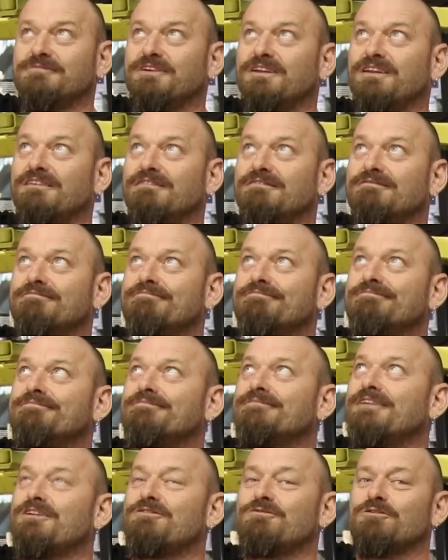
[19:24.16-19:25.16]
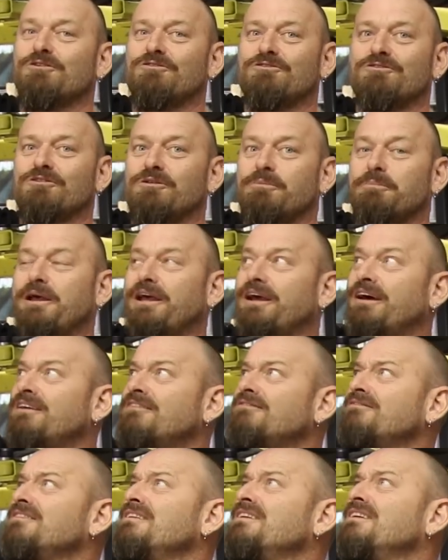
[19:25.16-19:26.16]
and that's what it's all
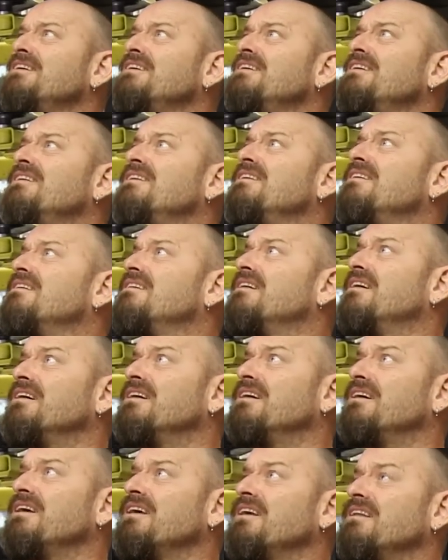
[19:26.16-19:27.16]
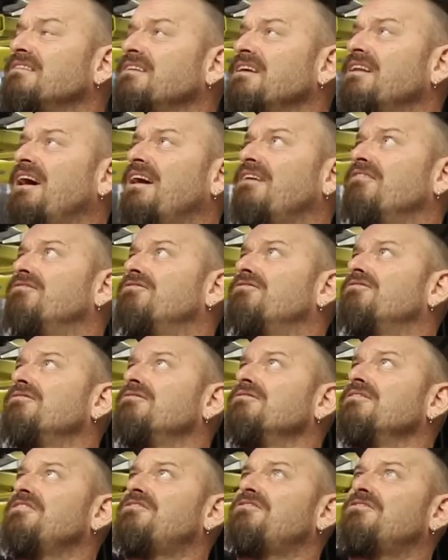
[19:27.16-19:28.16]
about. Uh, it did have,
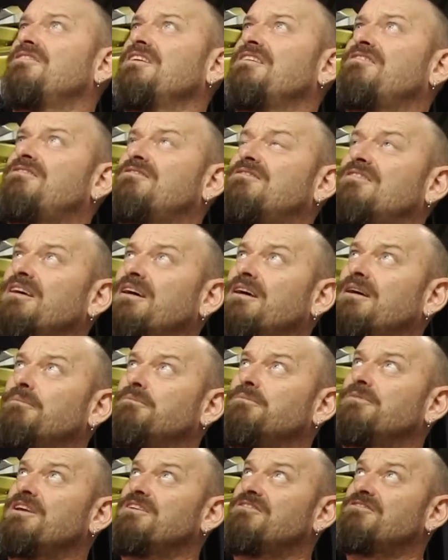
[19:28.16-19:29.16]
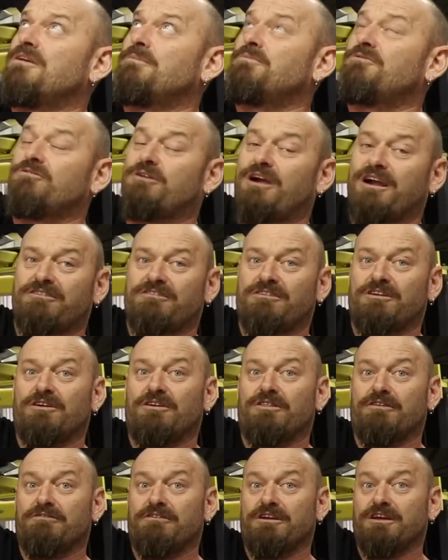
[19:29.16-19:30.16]
this, this, um, these tips were actually
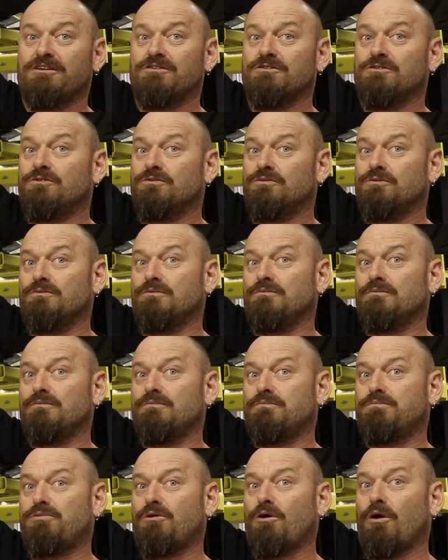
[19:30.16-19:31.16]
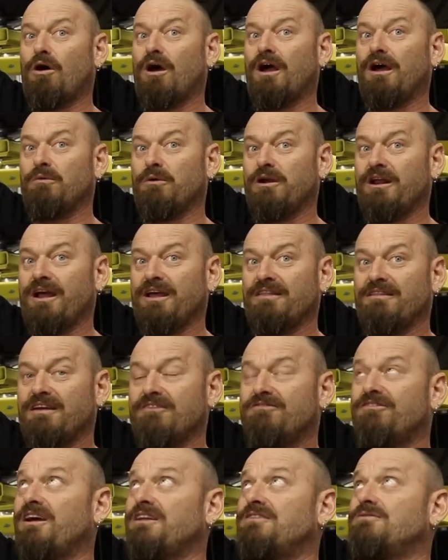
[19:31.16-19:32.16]
on the vehicle prior when it had the
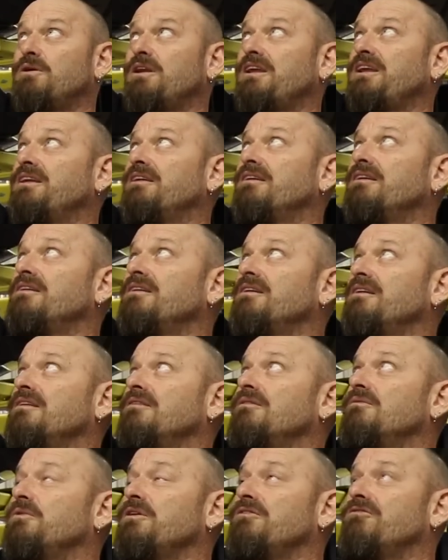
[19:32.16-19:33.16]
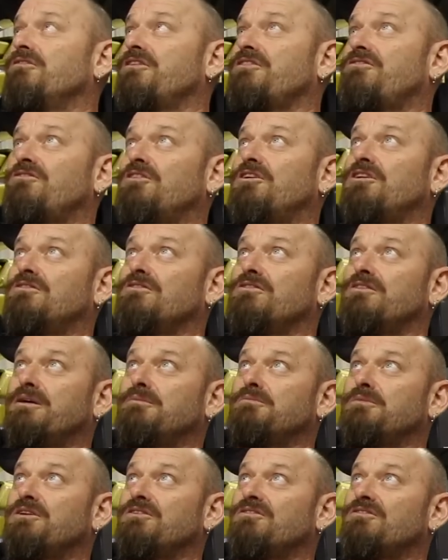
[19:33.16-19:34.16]
FA20 in it and we've recycled
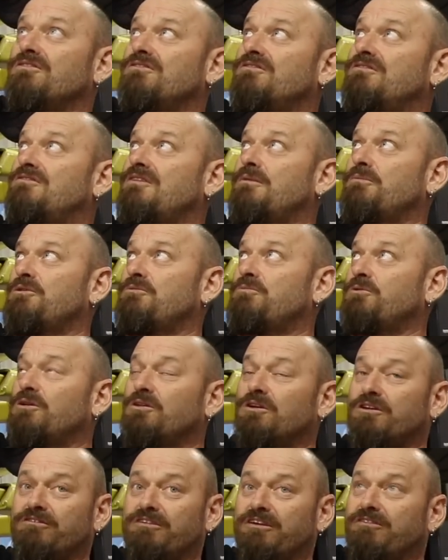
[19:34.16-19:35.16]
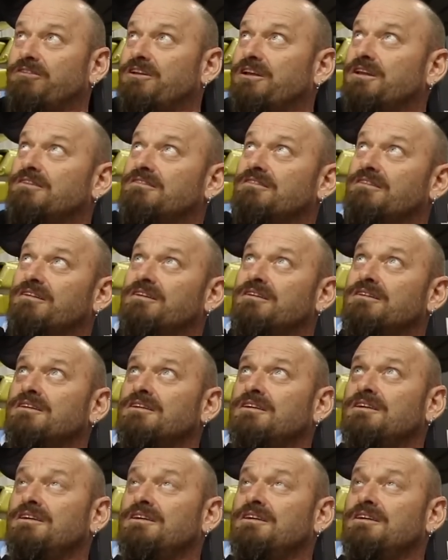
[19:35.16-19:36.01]
them because someone's put a lot of effort into the,